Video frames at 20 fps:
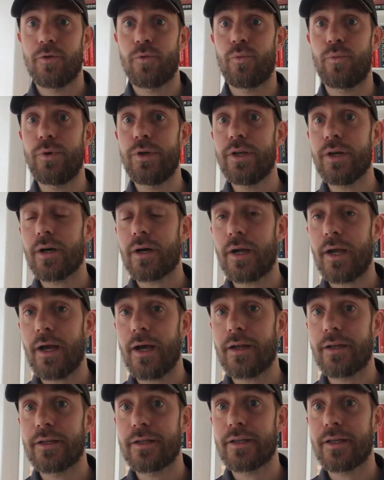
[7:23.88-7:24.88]
we are
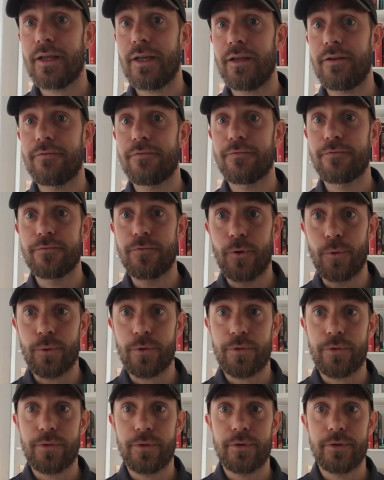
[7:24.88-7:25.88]
adding a
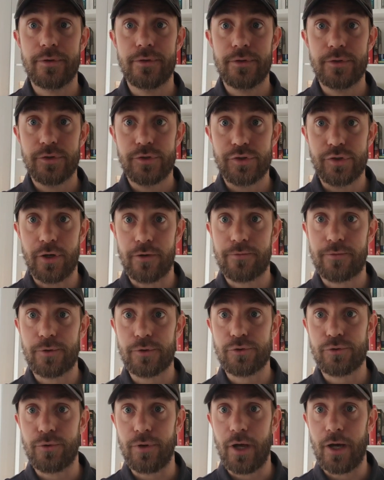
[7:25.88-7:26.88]
4th software
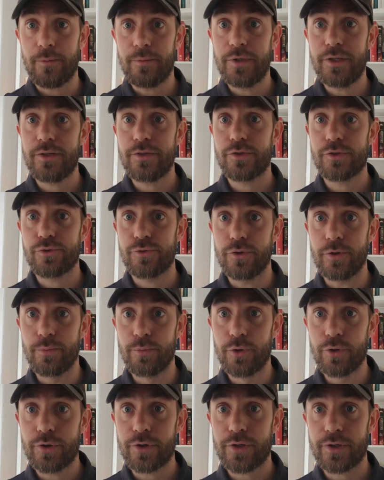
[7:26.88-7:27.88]
tsunami to the
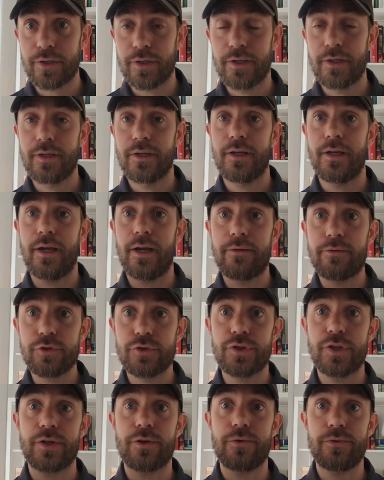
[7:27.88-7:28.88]
book. Every
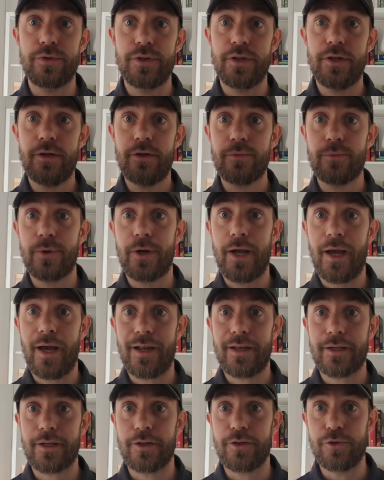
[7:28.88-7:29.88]
single year we're
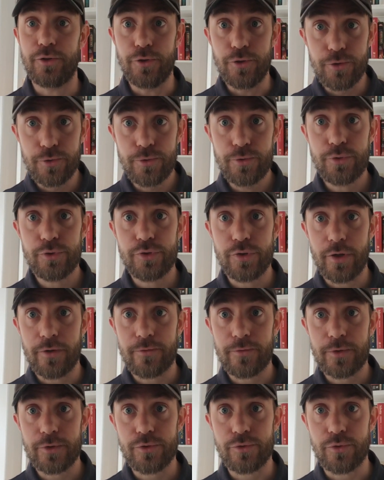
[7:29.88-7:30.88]
adding a new
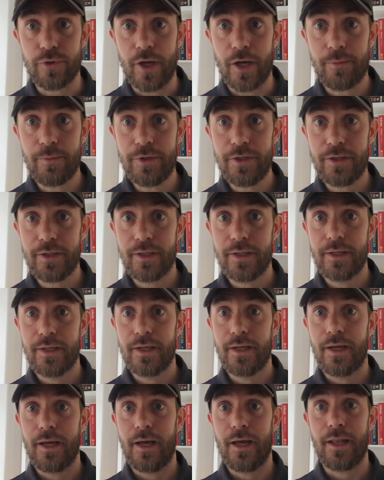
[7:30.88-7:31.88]
software tsunami,
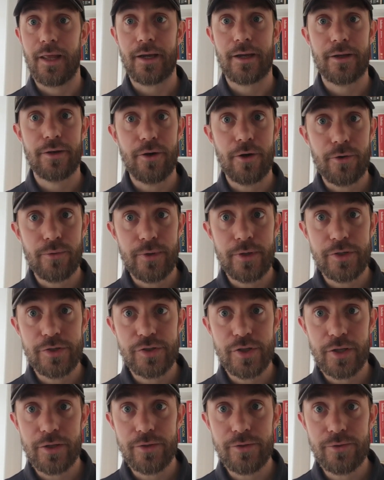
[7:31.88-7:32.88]
and I can already
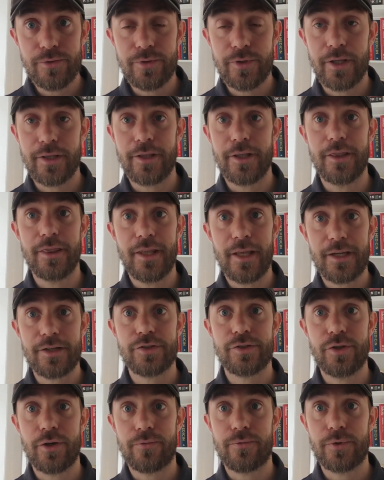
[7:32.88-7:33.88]
tell you that the
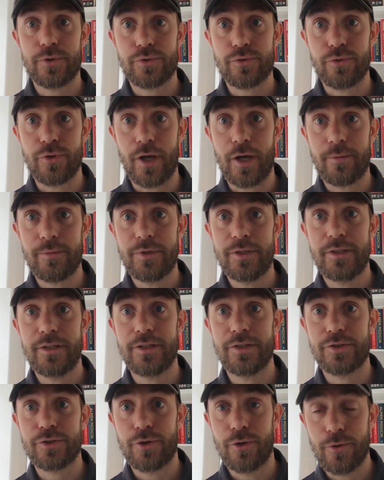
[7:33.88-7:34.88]
next software tsunami
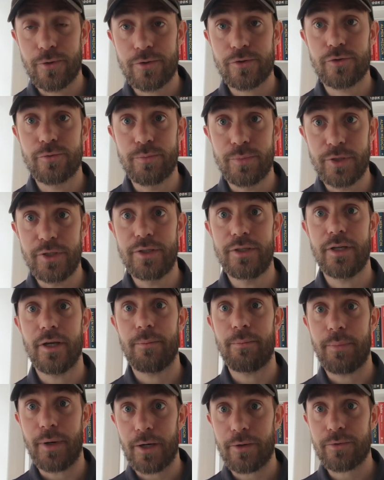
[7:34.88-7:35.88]
is going to be
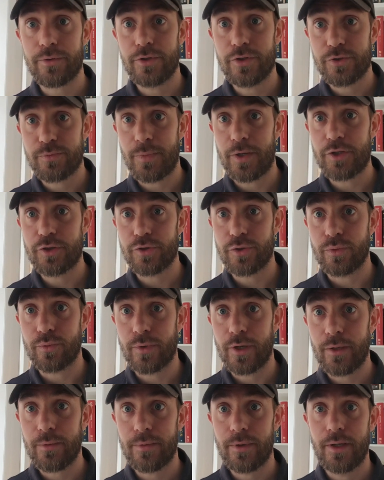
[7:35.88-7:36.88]
about the spatial
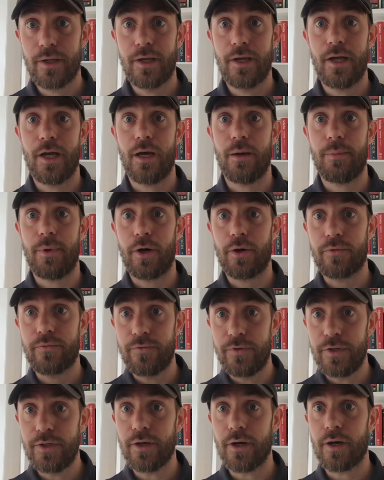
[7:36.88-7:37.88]
web, about
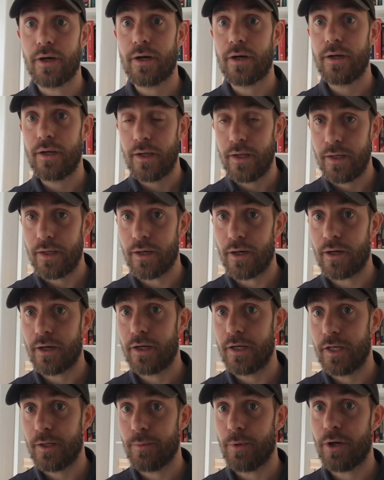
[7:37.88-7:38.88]
VR, AR
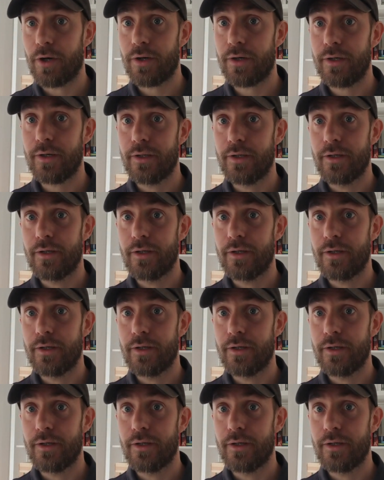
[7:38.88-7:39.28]
and MR.